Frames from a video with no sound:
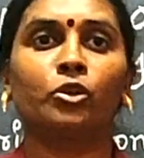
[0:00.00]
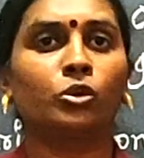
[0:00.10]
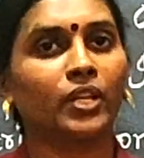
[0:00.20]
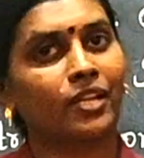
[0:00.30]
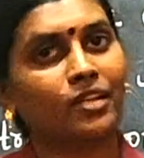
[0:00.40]

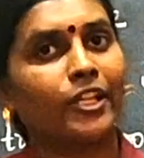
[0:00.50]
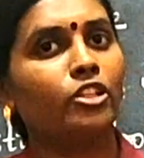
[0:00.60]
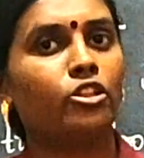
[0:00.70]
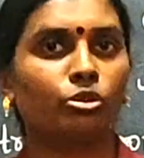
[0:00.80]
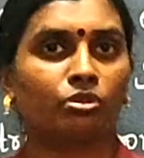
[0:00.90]
don't get
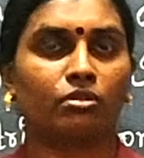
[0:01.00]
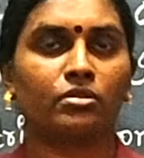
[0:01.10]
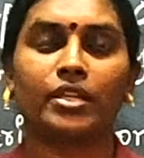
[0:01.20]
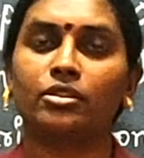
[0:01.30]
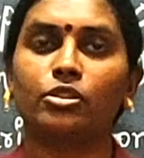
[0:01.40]
rain at all. So
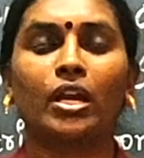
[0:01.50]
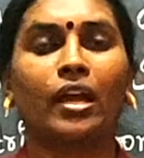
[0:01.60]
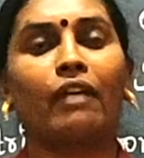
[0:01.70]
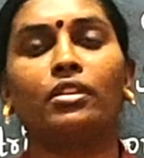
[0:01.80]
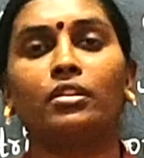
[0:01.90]
I think you
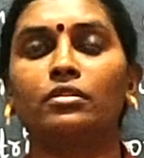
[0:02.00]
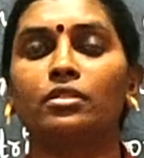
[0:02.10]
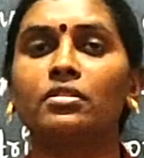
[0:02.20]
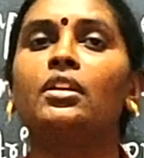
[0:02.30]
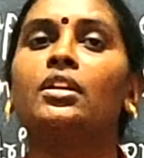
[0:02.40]
have learned this,